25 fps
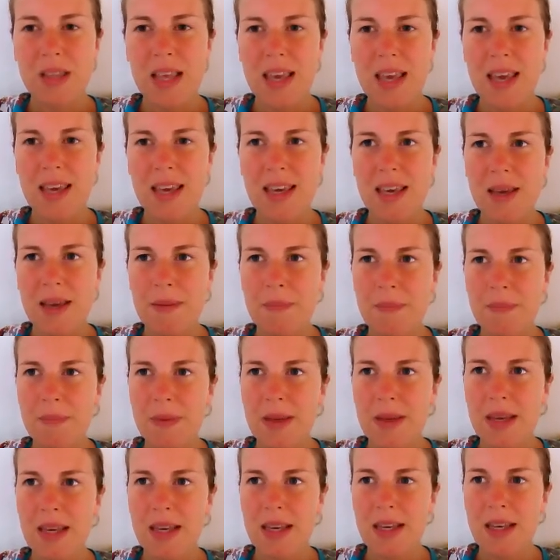it can
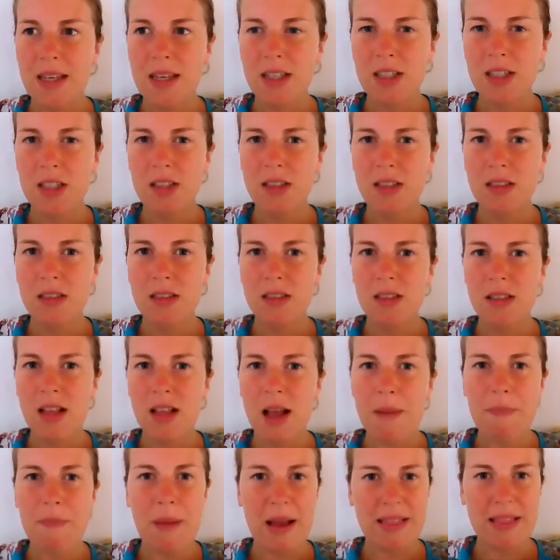be
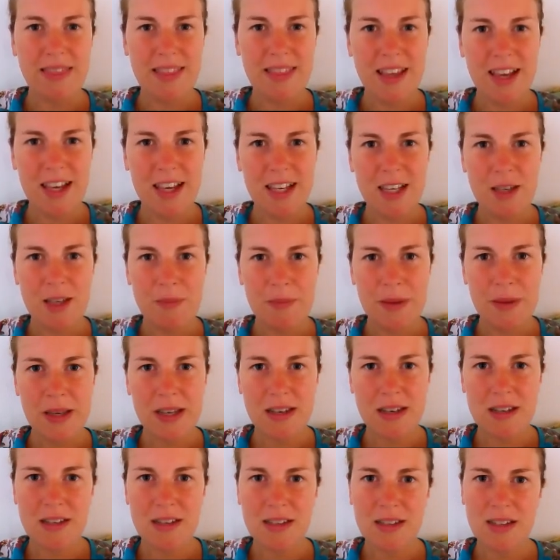a bad thing,
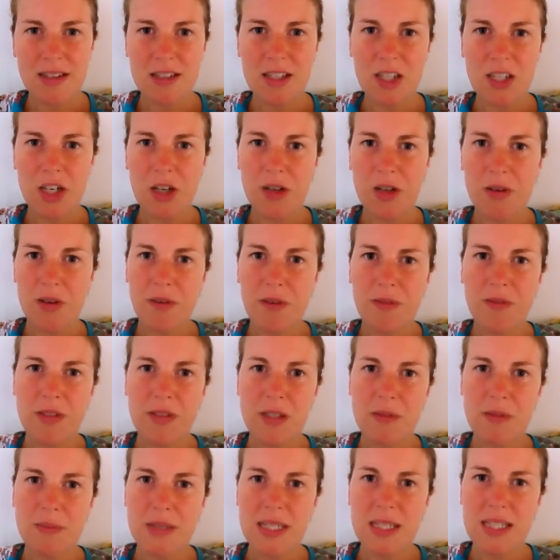because if
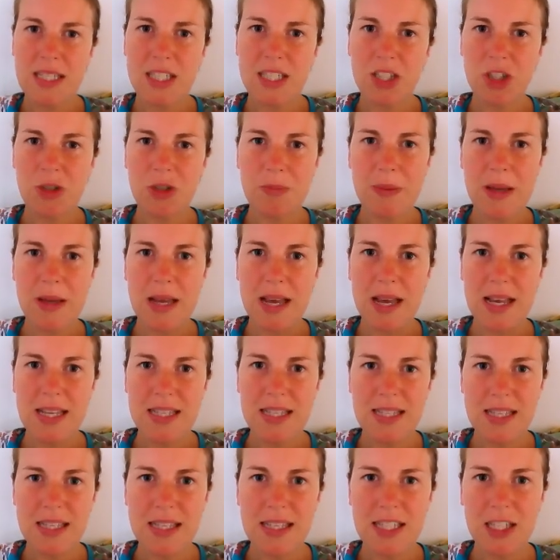somebody steals your
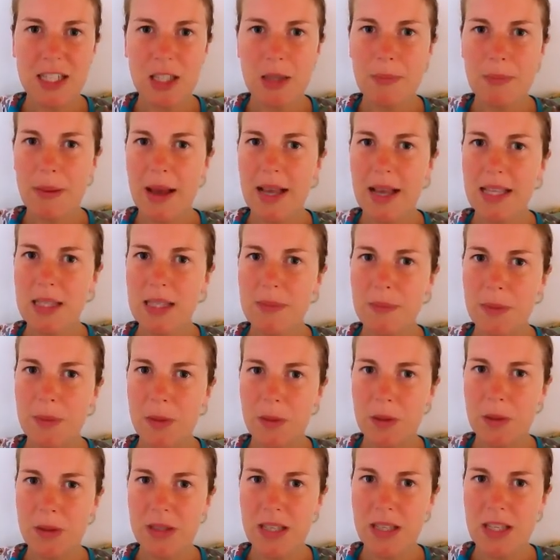purse, they steal your
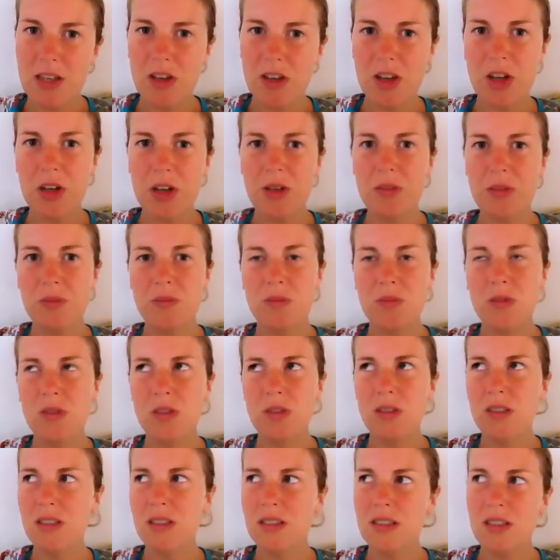passport, then you got to
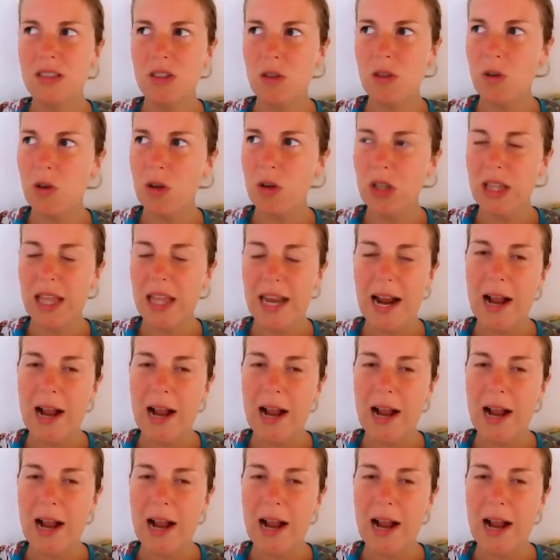sort all that